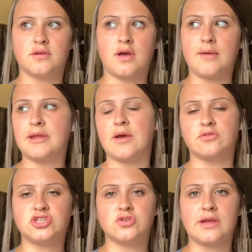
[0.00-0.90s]
I mean, I
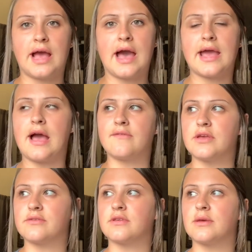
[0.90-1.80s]
was shooting high,
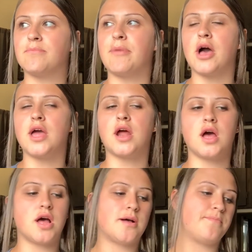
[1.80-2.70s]
obviously, but
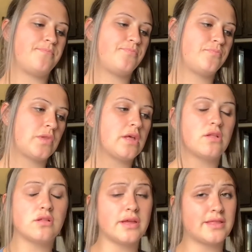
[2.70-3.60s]
um, it
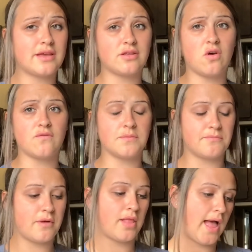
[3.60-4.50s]
looked like they could go for
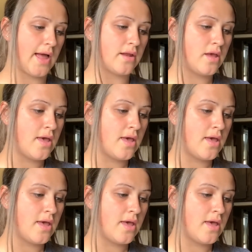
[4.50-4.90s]
a lot.